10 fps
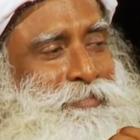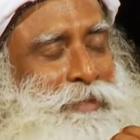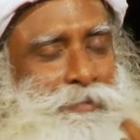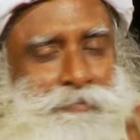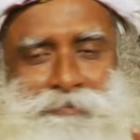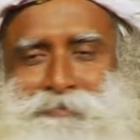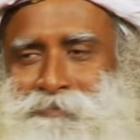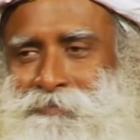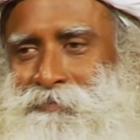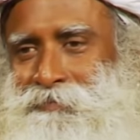
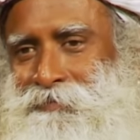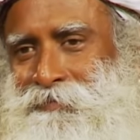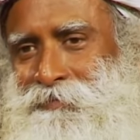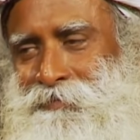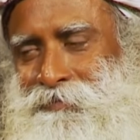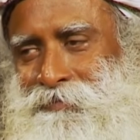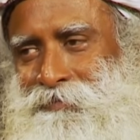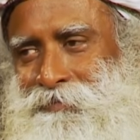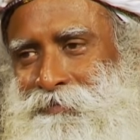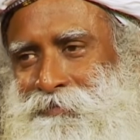
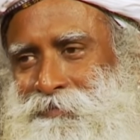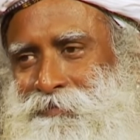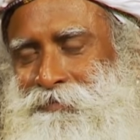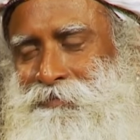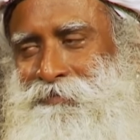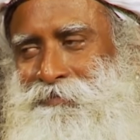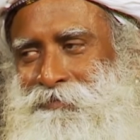[no speech]